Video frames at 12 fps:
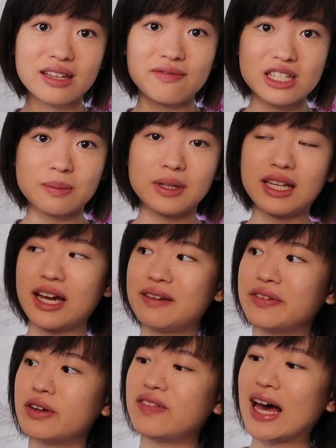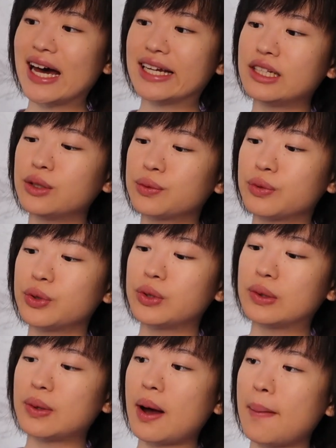Invisible Life of Addie
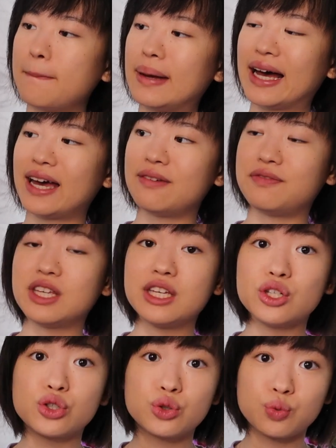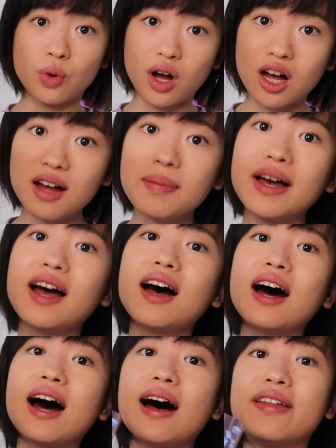LaRue by V.E. Schwab.
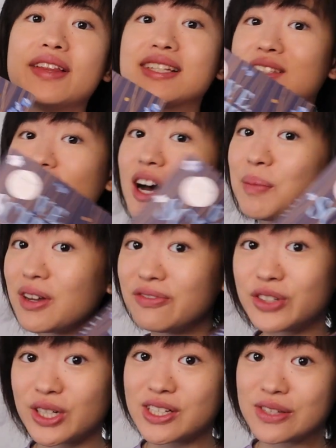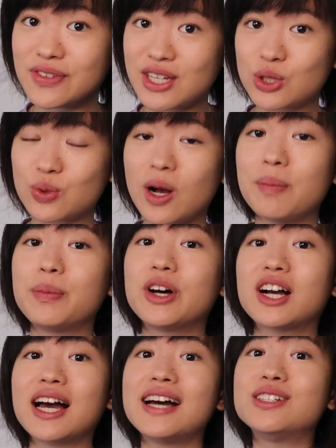This is not my first V.E. Schwab
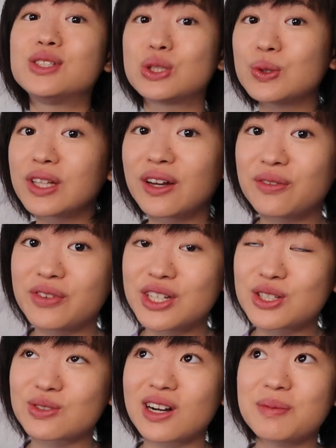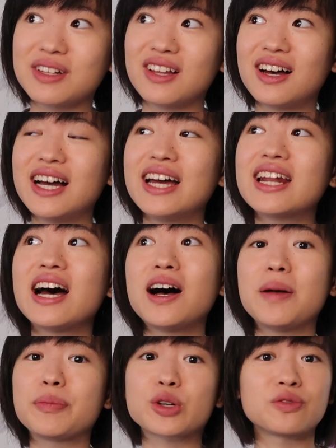book. I do love V.E. Schwab a lot,
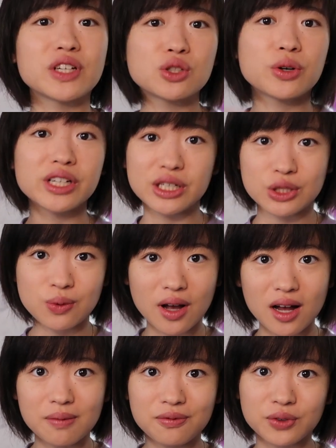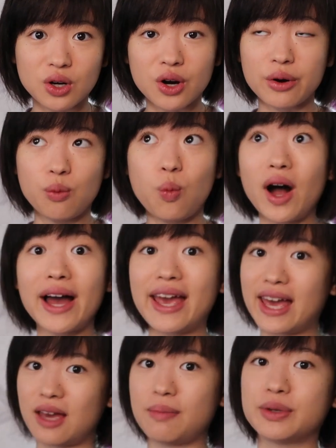or Victoria Schwab for her
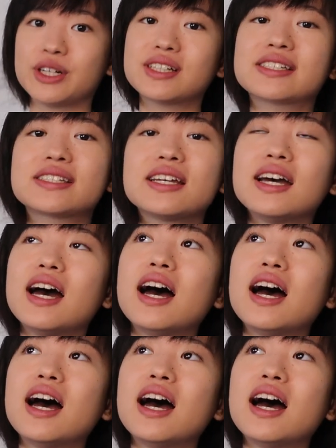YA books.